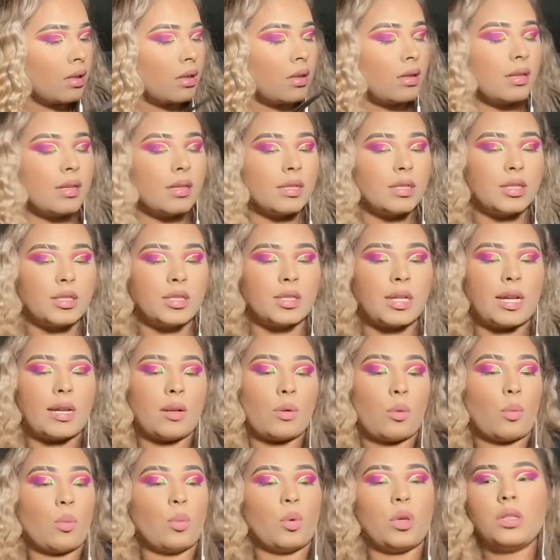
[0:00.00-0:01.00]
the shade
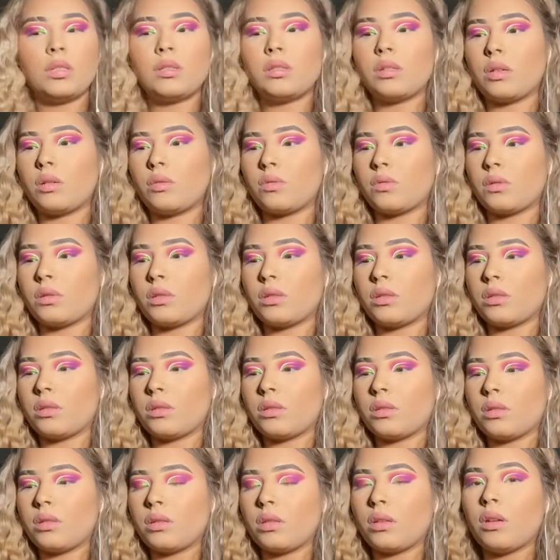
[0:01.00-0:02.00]
Woods. Oh.
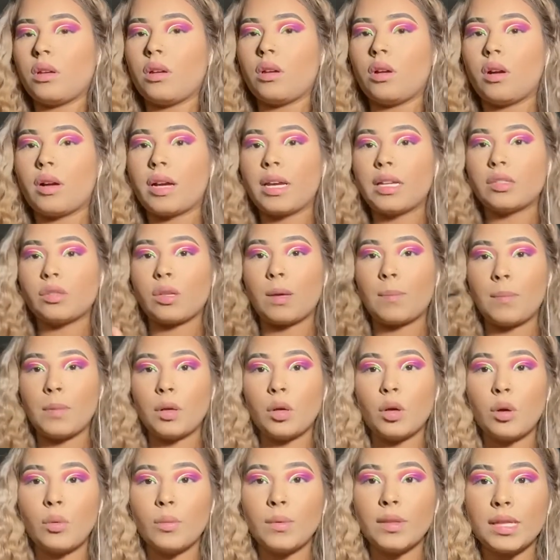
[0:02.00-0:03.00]
Okay, so I'm gonna
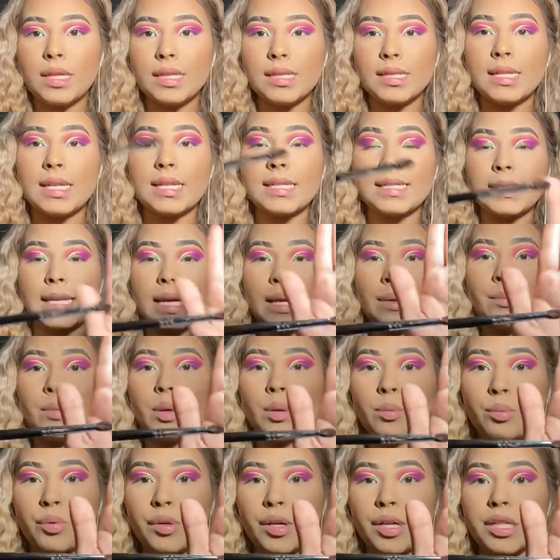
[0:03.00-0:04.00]
go in with this same
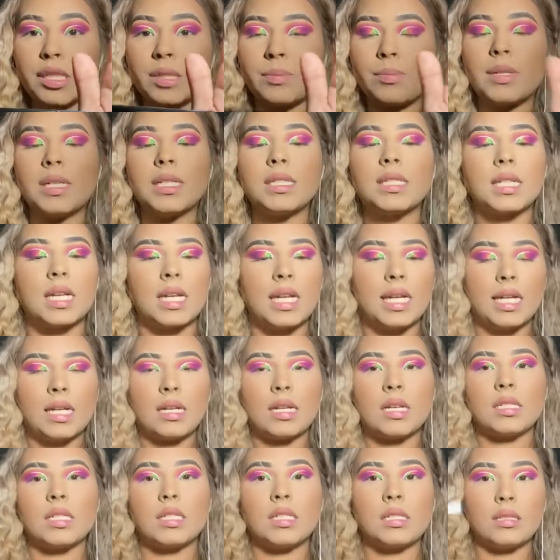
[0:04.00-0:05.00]
brush, but it's clean
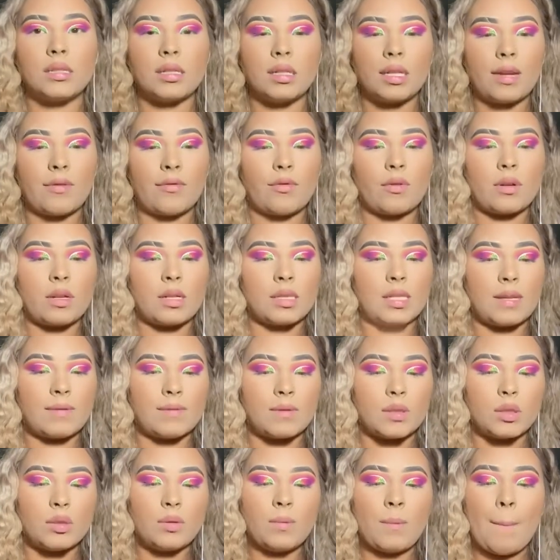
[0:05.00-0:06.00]
because this is a different one because I have
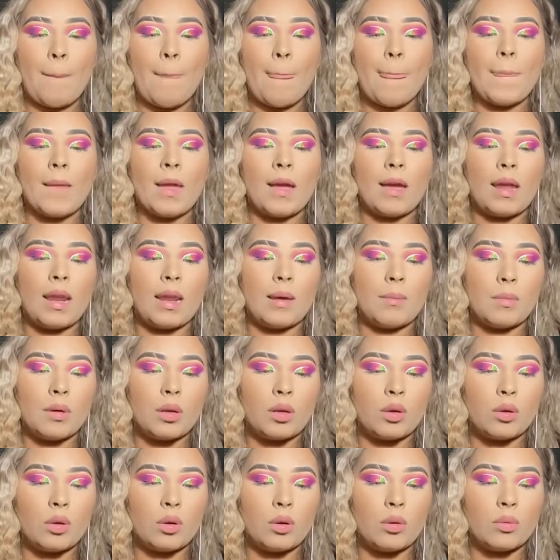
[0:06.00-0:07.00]
two. And I'm
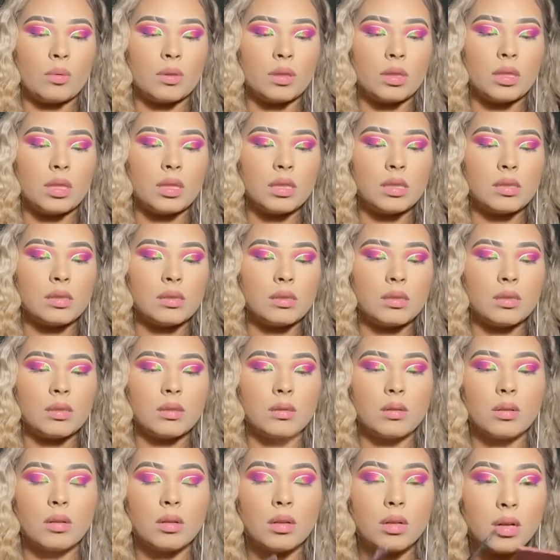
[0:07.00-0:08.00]
gonna go in with this
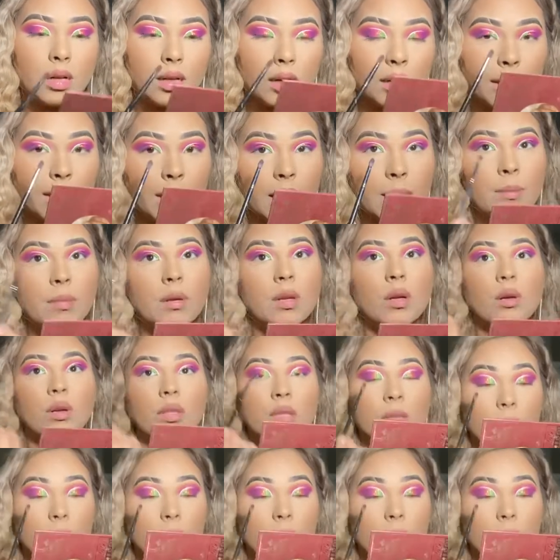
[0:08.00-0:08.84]
color, and I'm gonna go at the